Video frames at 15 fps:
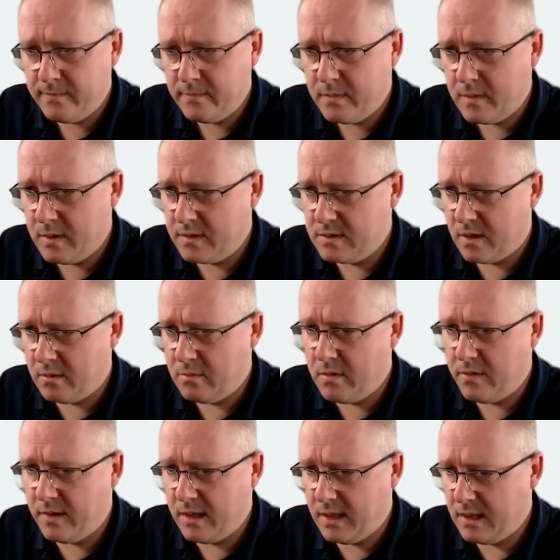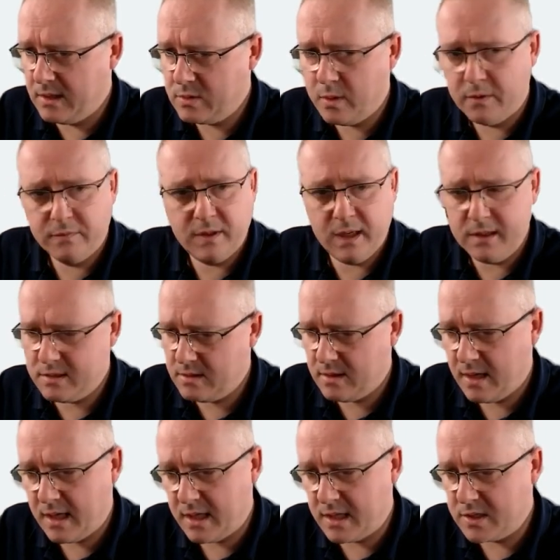It's done the 12 days
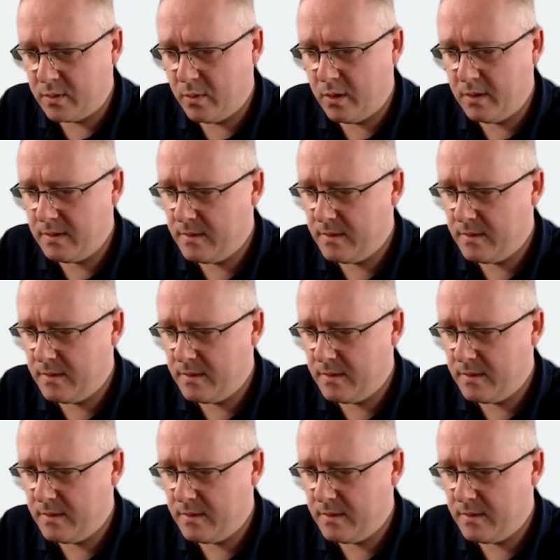as we want,